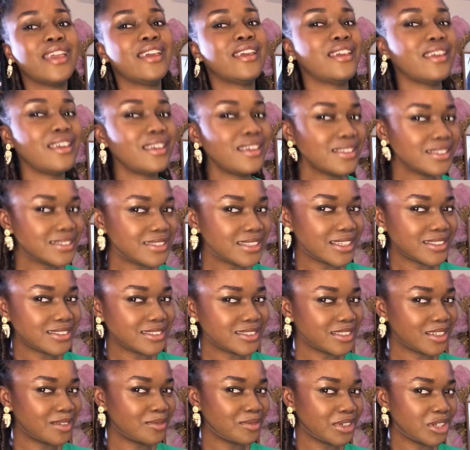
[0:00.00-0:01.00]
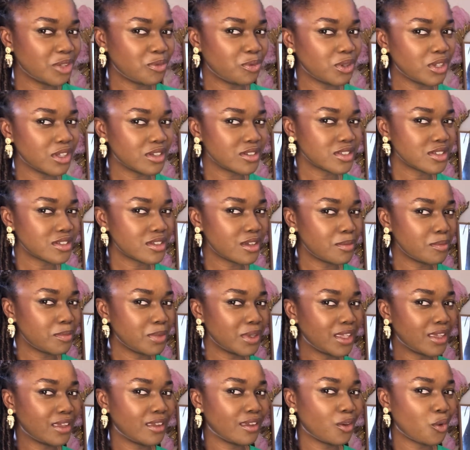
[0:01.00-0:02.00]
Is Sassy Jam really a production
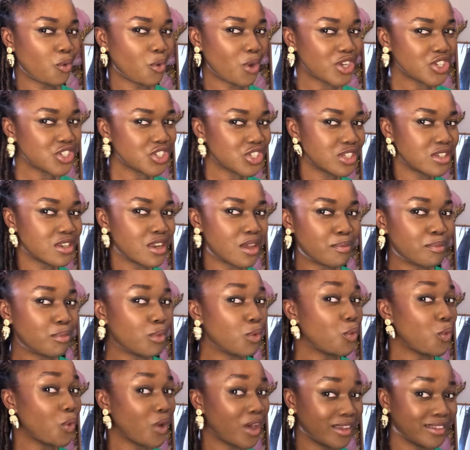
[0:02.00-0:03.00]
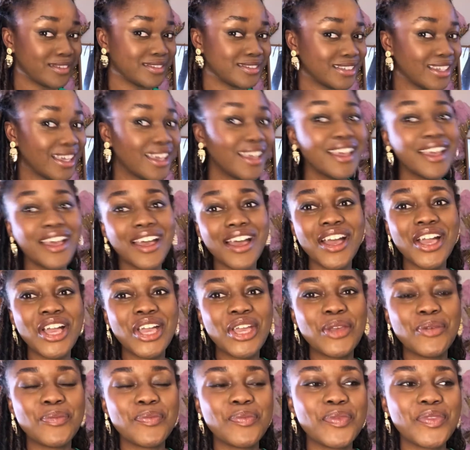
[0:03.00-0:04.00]
company? Question number one.
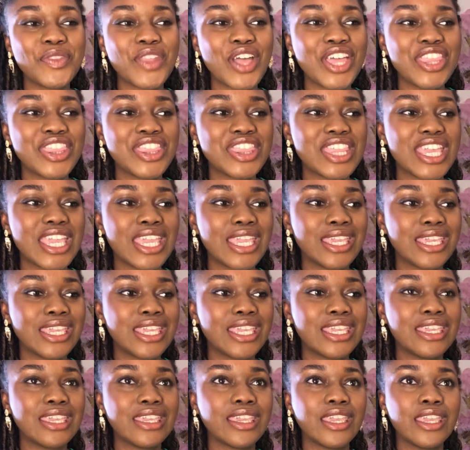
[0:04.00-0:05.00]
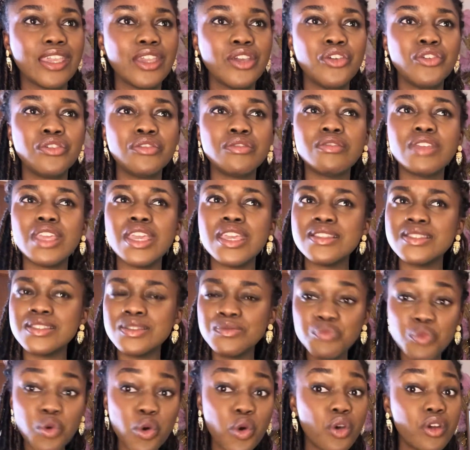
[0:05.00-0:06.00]
I think it's
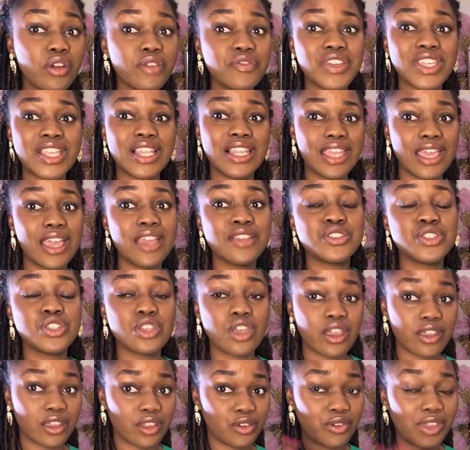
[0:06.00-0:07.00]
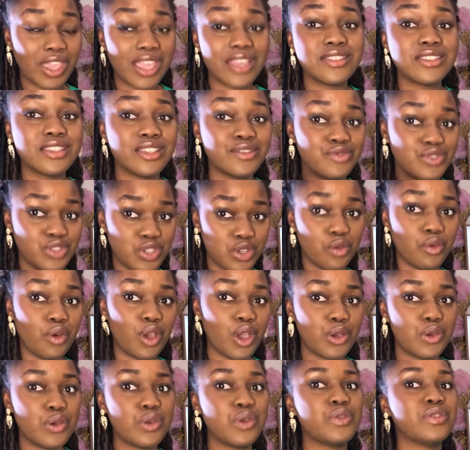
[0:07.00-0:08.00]
more of a creative
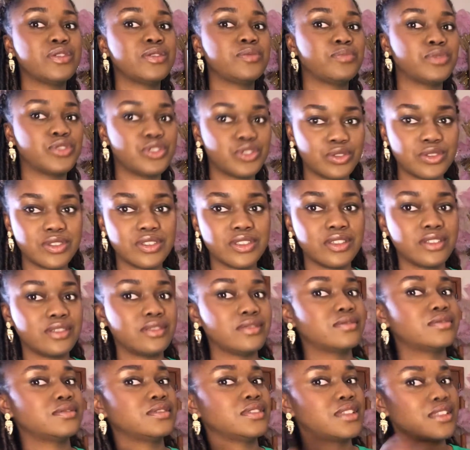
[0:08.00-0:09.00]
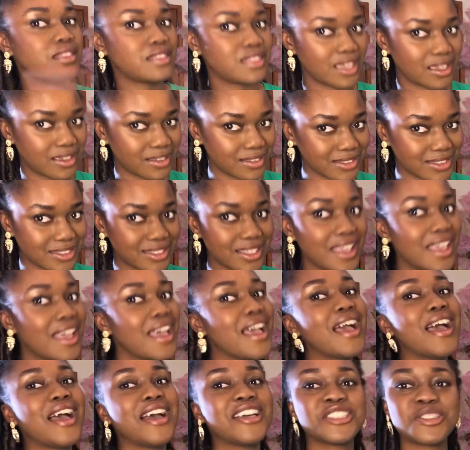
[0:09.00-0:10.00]
duo who is producing things
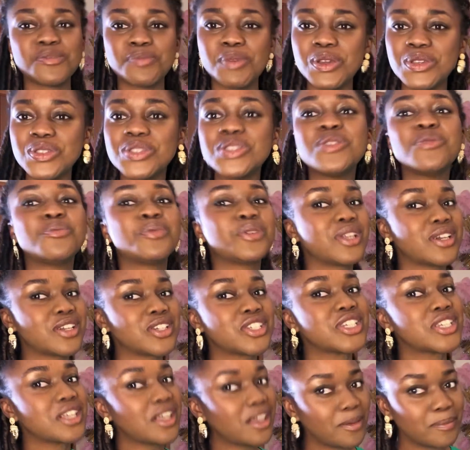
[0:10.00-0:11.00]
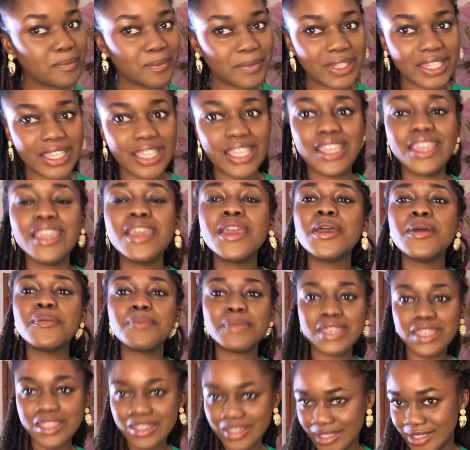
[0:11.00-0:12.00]
as opposed to a production company,
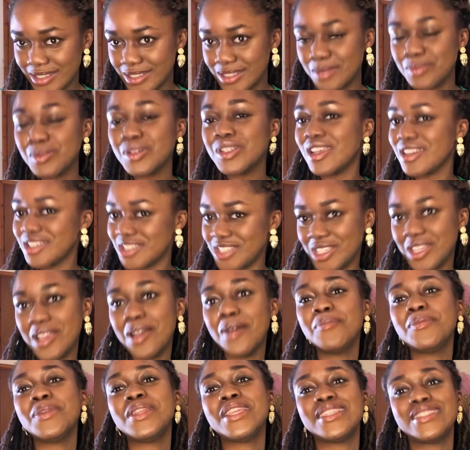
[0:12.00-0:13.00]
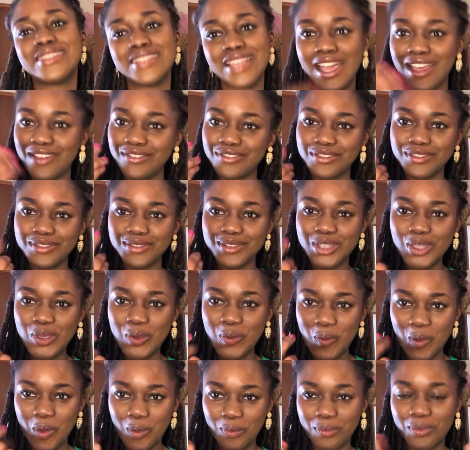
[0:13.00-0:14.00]
because production companies have
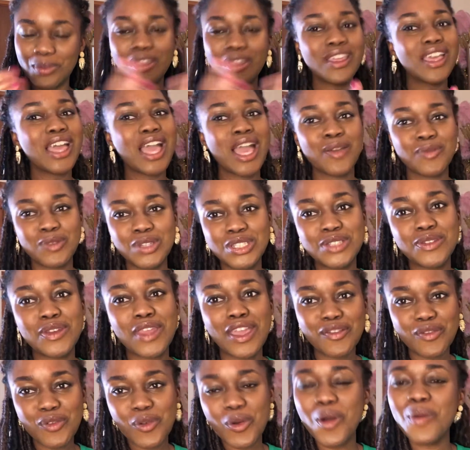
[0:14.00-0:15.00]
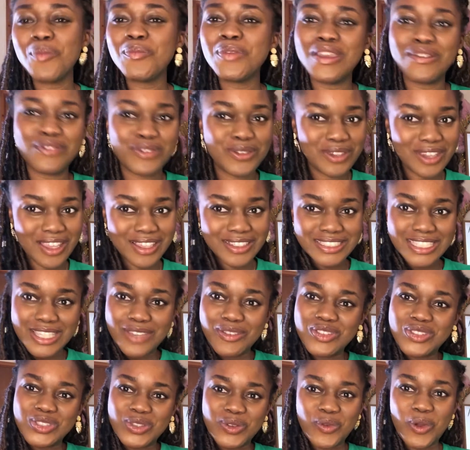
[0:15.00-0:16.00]
guap and we don't have guap. But if you'd like to give
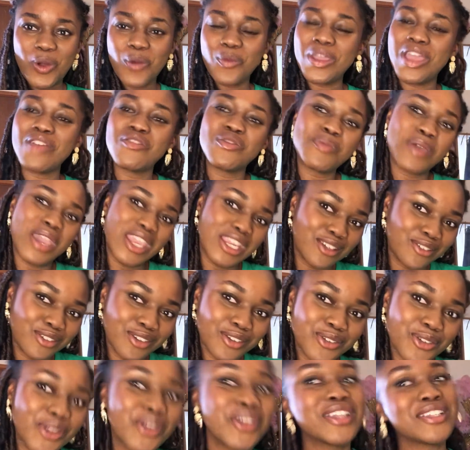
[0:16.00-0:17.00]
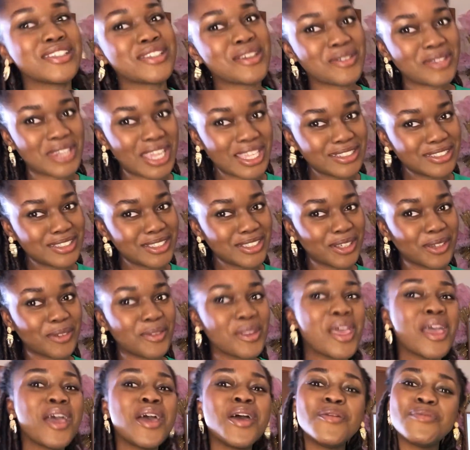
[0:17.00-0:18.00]
us some guap, we have a Patreon you can donate to.
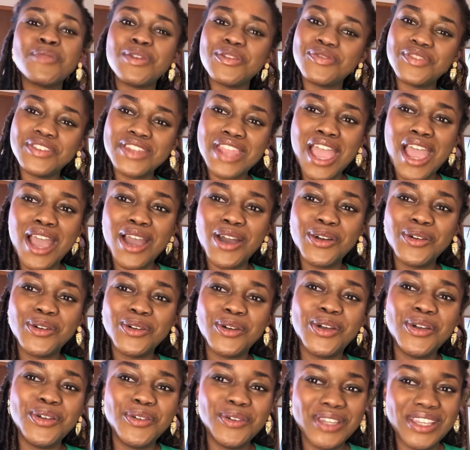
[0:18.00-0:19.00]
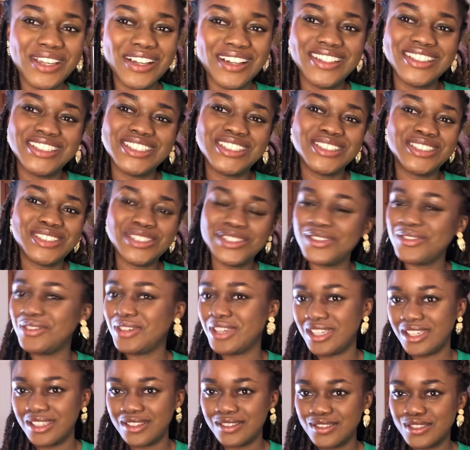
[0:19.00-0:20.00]
But for now, we are just two
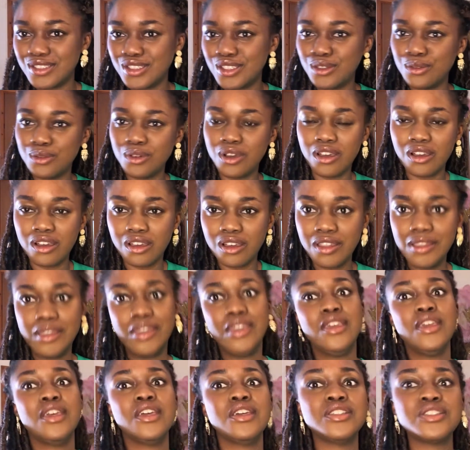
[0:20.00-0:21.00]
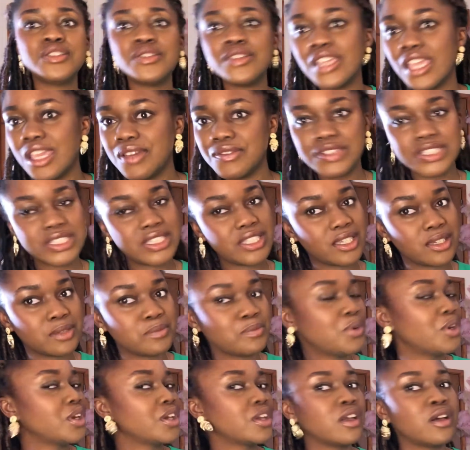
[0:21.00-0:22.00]
creatives who are doing everything,
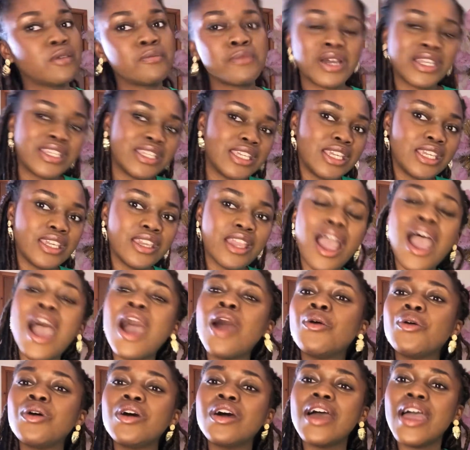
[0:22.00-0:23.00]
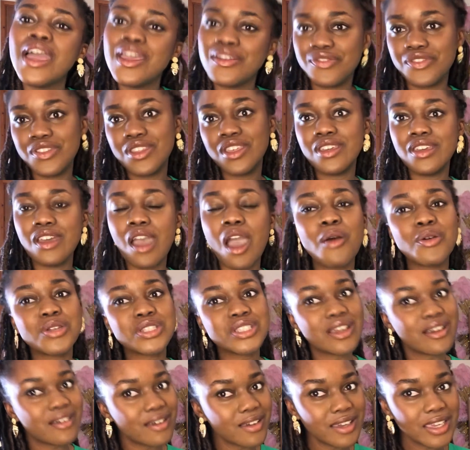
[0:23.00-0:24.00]
putting our money, our effort, our
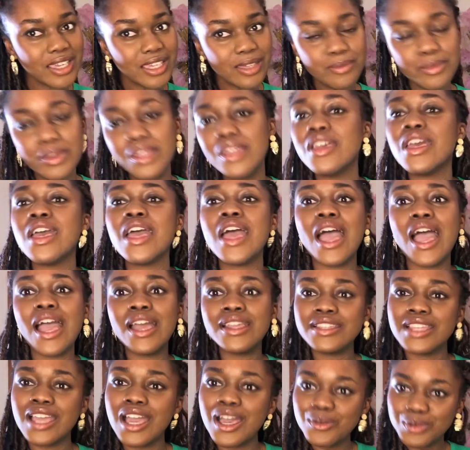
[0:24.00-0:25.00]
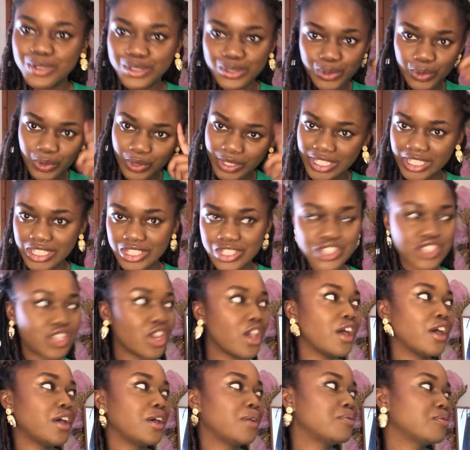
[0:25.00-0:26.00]
time and our knowledge
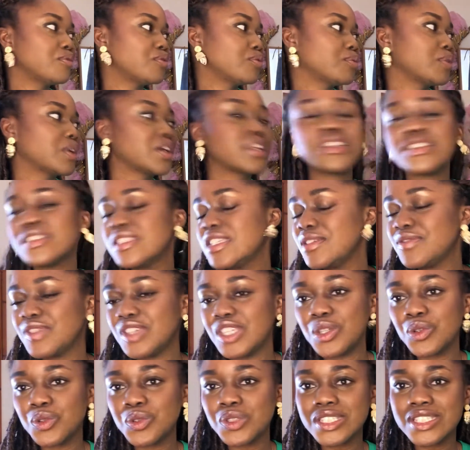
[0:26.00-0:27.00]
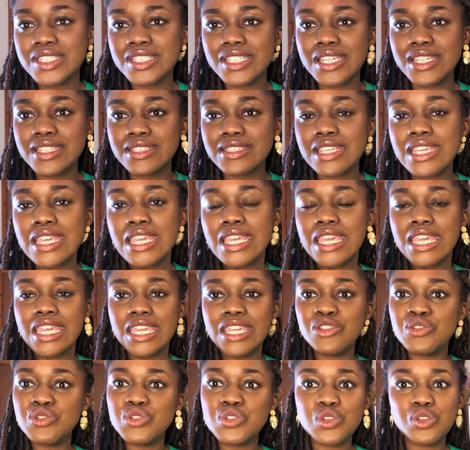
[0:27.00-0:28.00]
from working in TV all these years
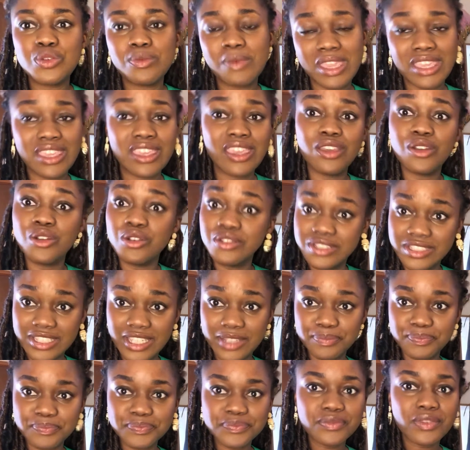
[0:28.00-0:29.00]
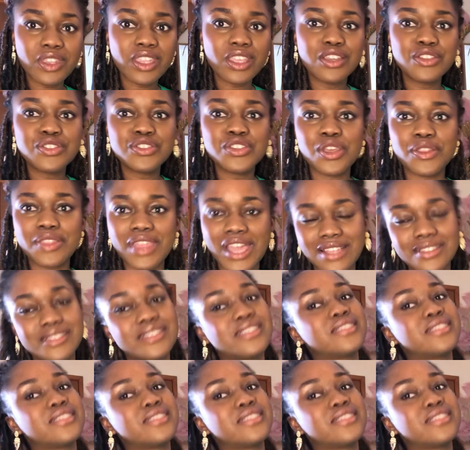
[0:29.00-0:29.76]
into making content. So that